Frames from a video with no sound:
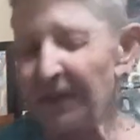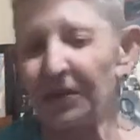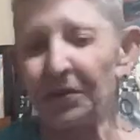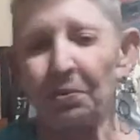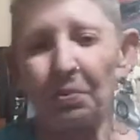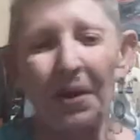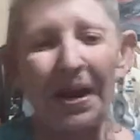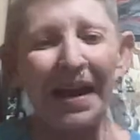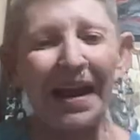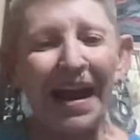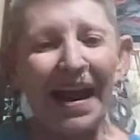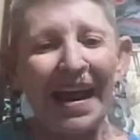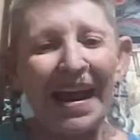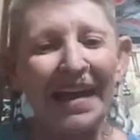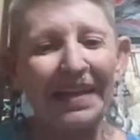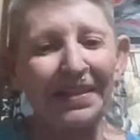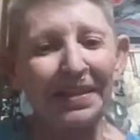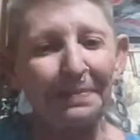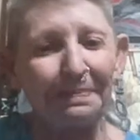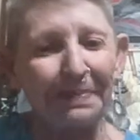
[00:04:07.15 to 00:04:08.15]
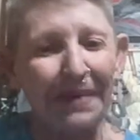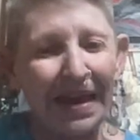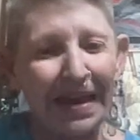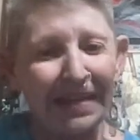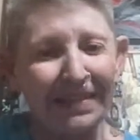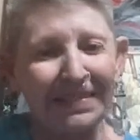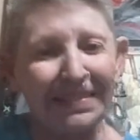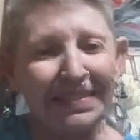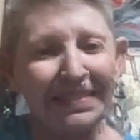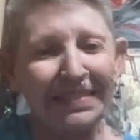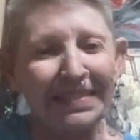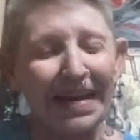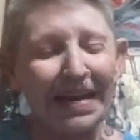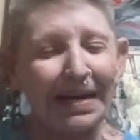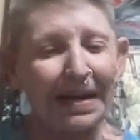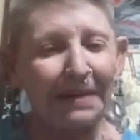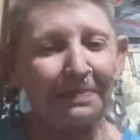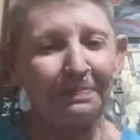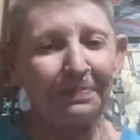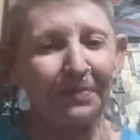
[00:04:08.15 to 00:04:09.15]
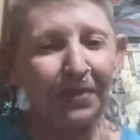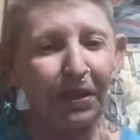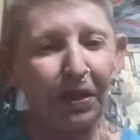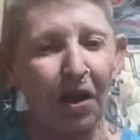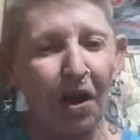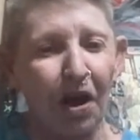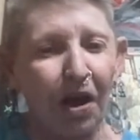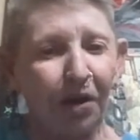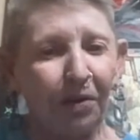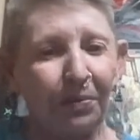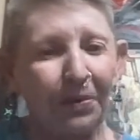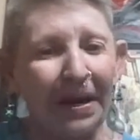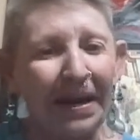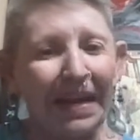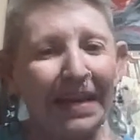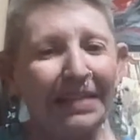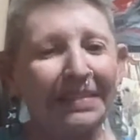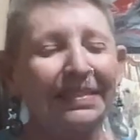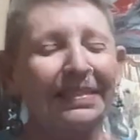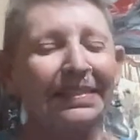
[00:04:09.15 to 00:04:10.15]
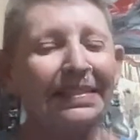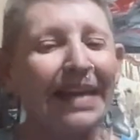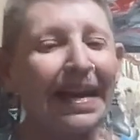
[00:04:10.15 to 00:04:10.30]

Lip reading: The way I had the bed set up long ways,